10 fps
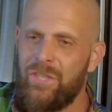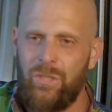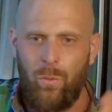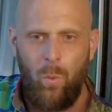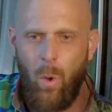
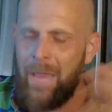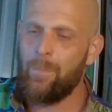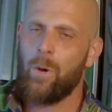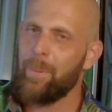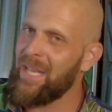do way
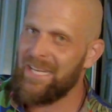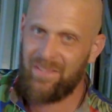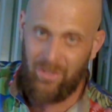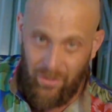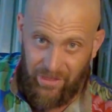more
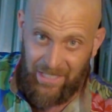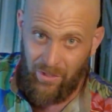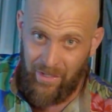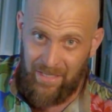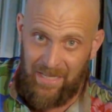planning than you think
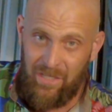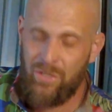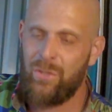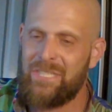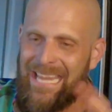you're going to need to
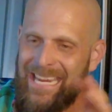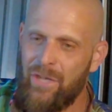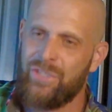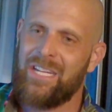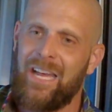do. Take
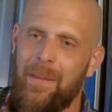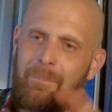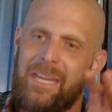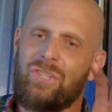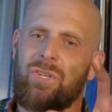your time,
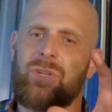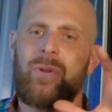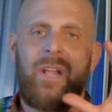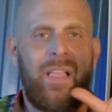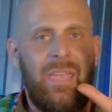make sure
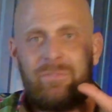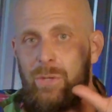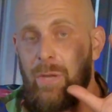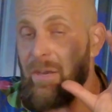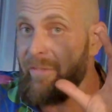you, if
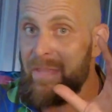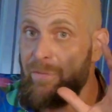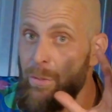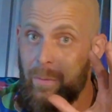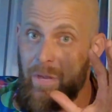you can, if
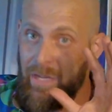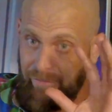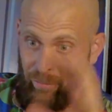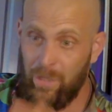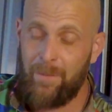you can
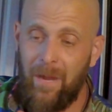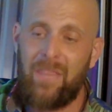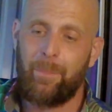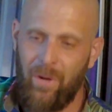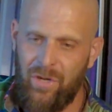afford to buy
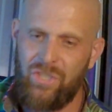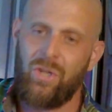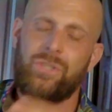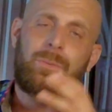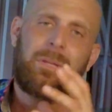the parts,
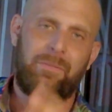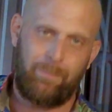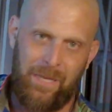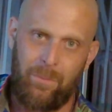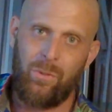also be,
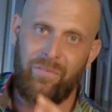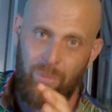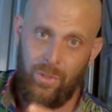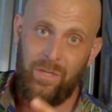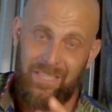be able to
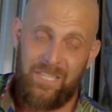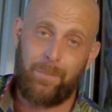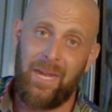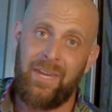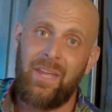afford to at least
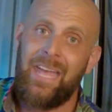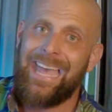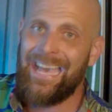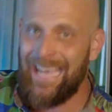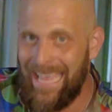buy
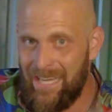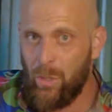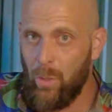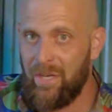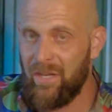
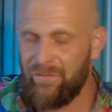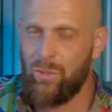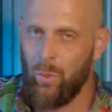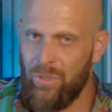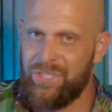adequate enough
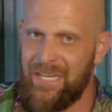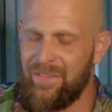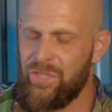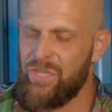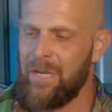tools to
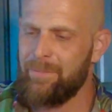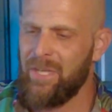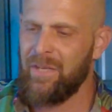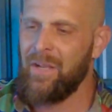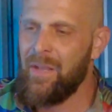get the job
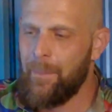done.